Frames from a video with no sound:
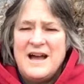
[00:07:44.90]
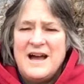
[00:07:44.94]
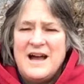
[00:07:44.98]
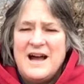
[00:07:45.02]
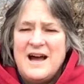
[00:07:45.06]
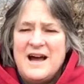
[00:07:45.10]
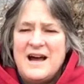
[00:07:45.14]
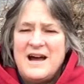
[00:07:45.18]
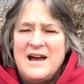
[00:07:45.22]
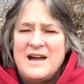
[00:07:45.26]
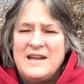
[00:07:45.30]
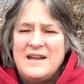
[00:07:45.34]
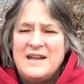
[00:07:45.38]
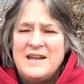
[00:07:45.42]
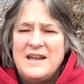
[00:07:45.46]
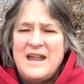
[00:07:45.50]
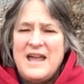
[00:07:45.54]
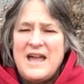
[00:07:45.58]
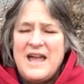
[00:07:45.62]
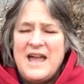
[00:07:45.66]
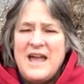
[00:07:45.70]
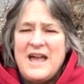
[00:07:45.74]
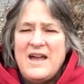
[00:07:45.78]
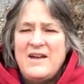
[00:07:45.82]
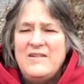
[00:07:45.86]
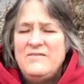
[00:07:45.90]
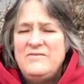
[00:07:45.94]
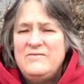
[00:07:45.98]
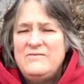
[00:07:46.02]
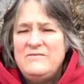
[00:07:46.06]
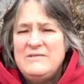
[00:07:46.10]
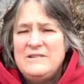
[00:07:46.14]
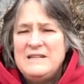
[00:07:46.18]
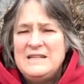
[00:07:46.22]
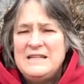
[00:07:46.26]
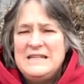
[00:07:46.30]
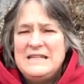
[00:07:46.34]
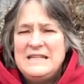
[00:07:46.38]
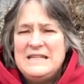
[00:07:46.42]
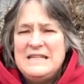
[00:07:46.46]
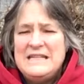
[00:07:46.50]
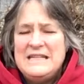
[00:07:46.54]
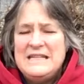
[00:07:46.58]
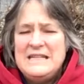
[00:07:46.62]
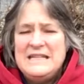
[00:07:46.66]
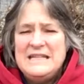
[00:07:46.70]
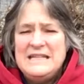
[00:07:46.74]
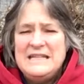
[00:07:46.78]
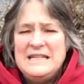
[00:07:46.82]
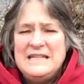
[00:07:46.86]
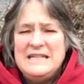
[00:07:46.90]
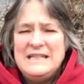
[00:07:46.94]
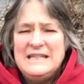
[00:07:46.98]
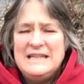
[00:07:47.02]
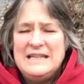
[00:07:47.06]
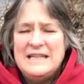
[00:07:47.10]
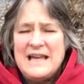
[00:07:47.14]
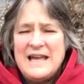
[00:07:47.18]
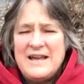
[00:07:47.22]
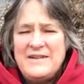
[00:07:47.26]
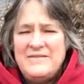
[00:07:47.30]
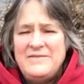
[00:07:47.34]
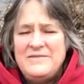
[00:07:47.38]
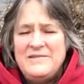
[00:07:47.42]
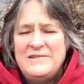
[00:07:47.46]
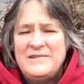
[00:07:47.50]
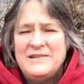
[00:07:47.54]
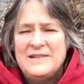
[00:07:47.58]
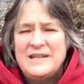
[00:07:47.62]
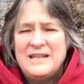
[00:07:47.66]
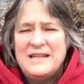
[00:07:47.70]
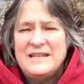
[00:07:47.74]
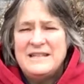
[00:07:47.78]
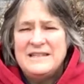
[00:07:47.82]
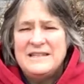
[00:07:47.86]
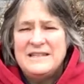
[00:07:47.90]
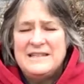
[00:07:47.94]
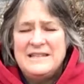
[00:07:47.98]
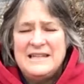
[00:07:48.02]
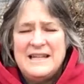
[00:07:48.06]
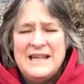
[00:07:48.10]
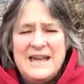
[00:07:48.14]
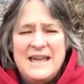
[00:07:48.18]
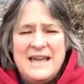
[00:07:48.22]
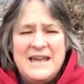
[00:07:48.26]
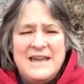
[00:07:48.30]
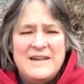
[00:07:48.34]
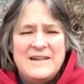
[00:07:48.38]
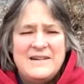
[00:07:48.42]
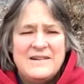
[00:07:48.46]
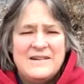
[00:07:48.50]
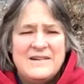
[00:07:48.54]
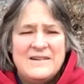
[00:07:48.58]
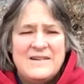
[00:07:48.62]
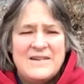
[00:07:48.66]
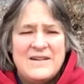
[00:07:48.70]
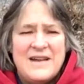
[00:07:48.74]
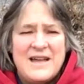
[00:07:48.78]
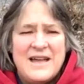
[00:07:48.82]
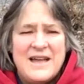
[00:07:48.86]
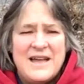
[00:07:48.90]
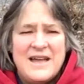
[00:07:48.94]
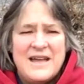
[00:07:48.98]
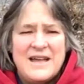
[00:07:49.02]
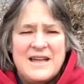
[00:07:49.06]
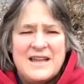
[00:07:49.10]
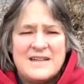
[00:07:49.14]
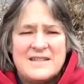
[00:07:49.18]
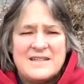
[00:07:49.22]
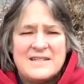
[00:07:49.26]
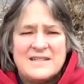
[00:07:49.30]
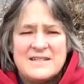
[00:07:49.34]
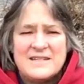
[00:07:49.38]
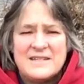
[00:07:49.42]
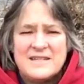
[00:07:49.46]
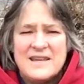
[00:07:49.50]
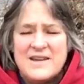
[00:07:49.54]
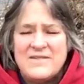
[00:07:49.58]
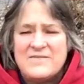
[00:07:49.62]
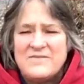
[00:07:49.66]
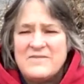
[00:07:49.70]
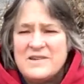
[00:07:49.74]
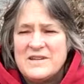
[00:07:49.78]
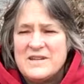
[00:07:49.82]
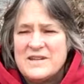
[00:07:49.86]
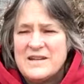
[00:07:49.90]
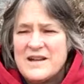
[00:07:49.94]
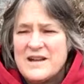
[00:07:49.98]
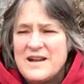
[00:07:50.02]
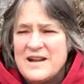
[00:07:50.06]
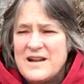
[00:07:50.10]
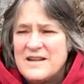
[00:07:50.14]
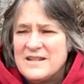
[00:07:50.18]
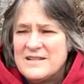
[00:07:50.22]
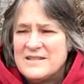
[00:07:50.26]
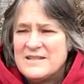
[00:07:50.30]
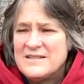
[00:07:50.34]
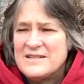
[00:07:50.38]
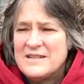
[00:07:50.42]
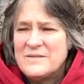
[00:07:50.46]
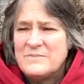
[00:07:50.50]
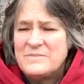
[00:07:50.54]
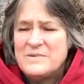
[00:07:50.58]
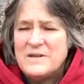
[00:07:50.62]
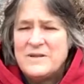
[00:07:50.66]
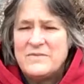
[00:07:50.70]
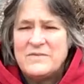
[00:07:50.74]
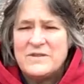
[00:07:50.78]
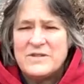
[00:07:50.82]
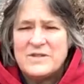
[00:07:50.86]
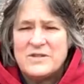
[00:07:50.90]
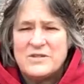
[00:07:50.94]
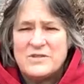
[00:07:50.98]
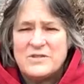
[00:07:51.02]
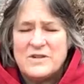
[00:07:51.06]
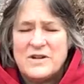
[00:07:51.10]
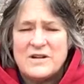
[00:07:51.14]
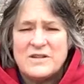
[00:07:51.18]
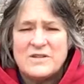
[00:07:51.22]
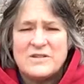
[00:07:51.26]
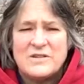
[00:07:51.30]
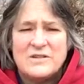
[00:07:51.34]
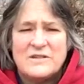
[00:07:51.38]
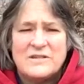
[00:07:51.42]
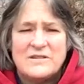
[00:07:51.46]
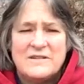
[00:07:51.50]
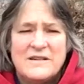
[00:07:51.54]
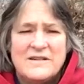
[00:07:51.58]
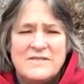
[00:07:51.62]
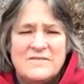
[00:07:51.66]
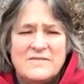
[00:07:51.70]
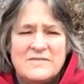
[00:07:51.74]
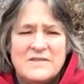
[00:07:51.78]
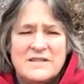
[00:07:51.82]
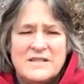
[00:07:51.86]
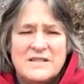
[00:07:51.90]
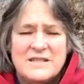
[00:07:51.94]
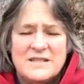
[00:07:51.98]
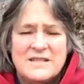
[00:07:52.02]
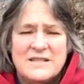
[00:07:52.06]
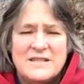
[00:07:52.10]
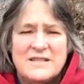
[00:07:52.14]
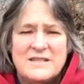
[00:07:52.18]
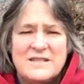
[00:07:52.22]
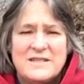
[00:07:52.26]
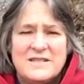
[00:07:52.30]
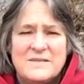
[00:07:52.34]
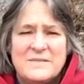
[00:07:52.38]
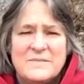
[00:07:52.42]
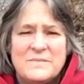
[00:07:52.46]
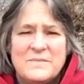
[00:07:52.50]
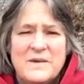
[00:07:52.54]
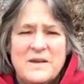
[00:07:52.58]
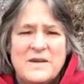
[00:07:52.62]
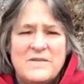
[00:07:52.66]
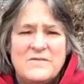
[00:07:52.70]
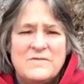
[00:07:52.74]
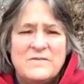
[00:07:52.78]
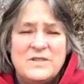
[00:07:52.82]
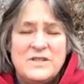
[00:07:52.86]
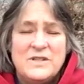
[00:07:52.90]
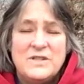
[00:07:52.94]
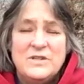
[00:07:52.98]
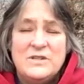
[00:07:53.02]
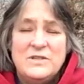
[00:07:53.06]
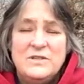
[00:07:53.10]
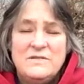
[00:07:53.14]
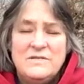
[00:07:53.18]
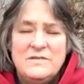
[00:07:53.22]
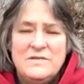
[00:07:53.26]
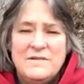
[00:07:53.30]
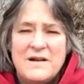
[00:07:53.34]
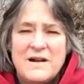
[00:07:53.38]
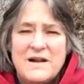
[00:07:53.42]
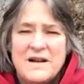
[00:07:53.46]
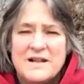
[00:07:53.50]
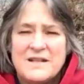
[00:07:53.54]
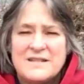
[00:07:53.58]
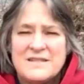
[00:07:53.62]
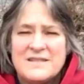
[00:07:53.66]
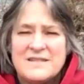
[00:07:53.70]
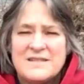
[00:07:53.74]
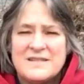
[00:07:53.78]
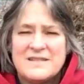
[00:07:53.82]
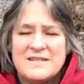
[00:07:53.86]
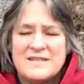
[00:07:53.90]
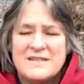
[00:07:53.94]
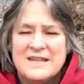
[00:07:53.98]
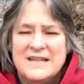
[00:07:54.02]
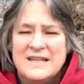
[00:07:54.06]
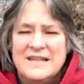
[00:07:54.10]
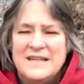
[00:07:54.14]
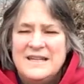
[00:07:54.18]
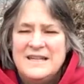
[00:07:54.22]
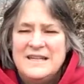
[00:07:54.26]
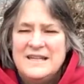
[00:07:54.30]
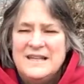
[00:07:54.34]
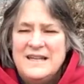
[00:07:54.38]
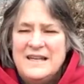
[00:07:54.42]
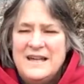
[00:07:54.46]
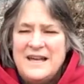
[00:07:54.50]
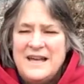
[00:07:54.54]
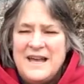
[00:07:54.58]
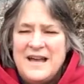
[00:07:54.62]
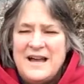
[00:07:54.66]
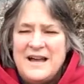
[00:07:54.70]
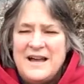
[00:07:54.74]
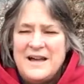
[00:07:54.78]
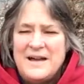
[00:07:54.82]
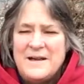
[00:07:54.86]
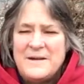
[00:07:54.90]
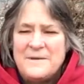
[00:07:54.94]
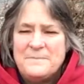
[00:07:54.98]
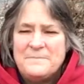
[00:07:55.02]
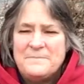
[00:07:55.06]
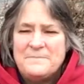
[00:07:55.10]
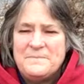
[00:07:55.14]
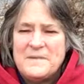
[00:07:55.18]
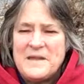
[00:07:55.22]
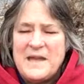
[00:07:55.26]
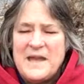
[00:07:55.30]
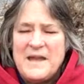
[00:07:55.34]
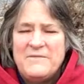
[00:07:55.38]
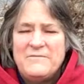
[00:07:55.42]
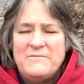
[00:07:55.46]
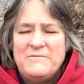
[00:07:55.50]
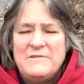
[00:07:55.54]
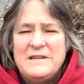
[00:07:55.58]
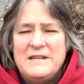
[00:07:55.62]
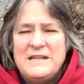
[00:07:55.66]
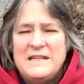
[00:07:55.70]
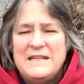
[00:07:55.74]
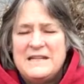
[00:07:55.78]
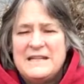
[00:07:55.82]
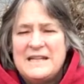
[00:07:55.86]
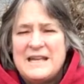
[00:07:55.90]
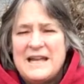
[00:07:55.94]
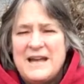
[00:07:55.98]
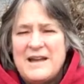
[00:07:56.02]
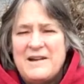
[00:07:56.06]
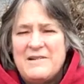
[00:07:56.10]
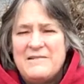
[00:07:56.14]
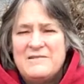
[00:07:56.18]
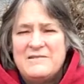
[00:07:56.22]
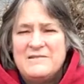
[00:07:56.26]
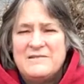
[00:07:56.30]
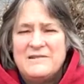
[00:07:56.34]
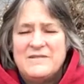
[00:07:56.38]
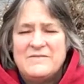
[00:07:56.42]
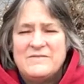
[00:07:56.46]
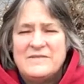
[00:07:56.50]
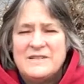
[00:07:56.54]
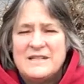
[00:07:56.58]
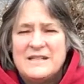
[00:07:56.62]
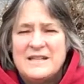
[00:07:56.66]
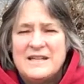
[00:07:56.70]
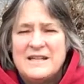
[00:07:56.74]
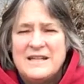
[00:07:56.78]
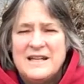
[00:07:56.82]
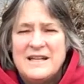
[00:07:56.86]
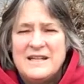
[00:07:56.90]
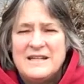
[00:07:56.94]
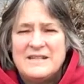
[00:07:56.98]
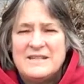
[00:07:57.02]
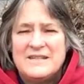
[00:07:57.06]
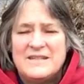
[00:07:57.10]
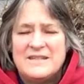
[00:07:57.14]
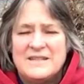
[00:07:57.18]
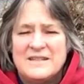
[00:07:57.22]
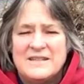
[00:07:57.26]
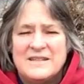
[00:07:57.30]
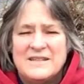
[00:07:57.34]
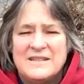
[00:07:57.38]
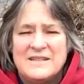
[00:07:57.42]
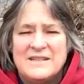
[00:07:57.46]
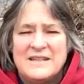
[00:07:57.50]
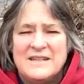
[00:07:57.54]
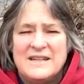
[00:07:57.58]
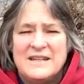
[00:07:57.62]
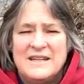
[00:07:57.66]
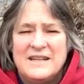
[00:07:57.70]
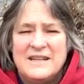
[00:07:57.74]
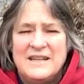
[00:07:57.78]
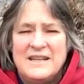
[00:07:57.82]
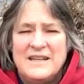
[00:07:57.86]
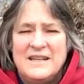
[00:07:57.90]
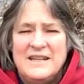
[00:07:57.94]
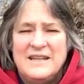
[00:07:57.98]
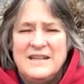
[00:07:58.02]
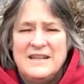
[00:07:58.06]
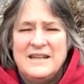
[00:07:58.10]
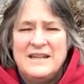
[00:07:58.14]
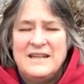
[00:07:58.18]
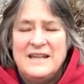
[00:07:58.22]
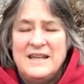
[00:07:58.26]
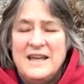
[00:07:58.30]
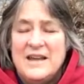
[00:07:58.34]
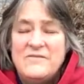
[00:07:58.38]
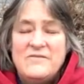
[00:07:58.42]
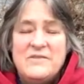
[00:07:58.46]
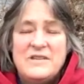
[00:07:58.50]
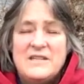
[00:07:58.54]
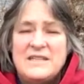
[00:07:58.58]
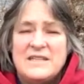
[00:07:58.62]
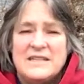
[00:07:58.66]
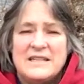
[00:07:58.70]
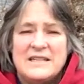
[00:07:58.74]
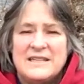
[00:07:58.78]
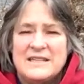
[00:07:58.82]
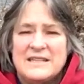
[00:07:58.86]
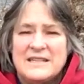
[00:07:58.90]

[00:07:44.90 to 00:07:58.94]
on every level and layer and every concept, every structure, every system, every nuance, every encounter, every connection, everything.